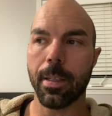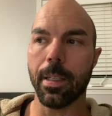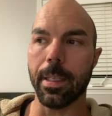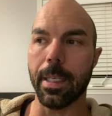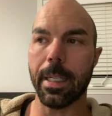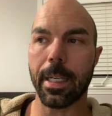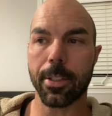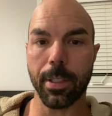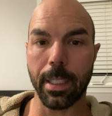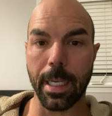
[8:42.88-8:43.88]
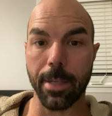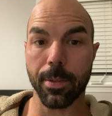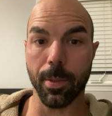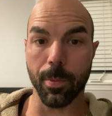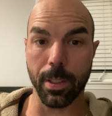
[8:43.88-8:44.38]
And they'd actually have
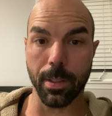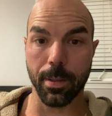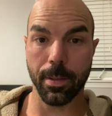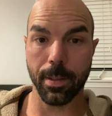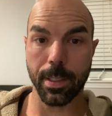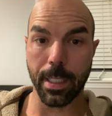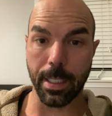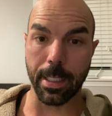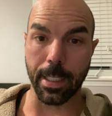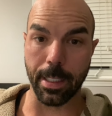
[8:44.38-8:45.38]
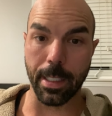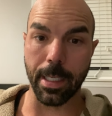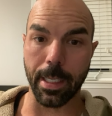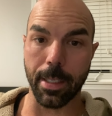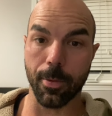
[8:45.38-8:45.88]
someone sitting at
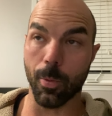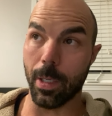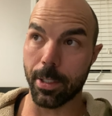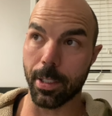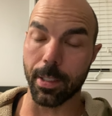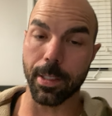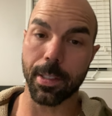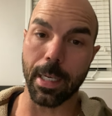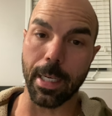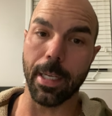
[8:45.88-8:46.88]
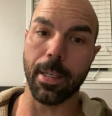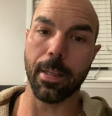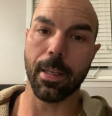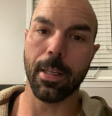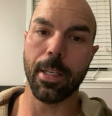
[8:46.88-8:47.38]
night watching the sky
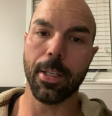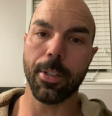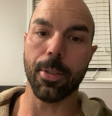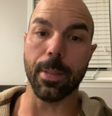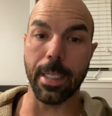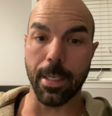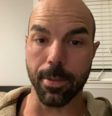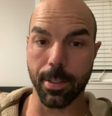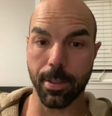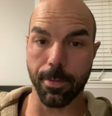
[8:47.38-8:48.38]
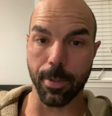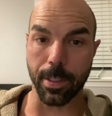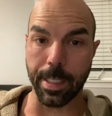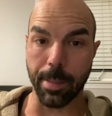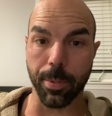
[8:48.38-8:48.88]
to announce, for
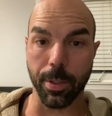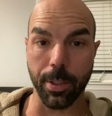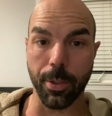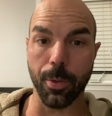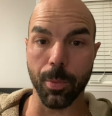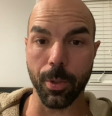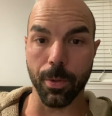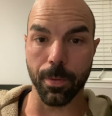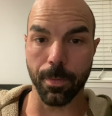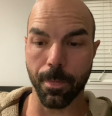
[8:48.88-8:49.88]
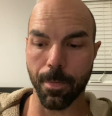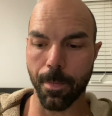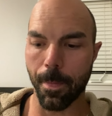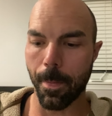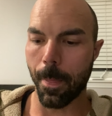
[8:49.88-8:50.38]
example, the new moon.
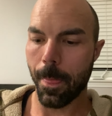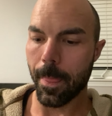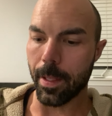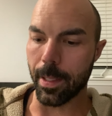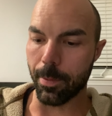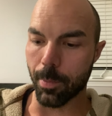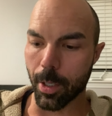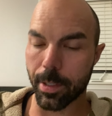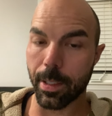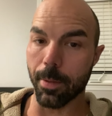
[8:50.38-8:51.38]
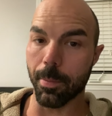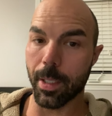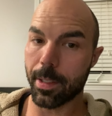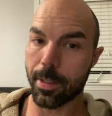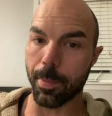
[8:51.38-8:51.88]
And they'd mark their
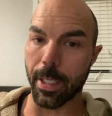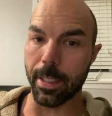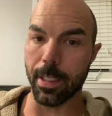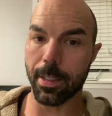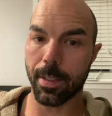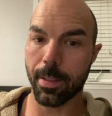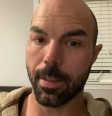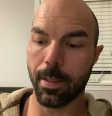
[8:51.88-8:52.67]
months by this.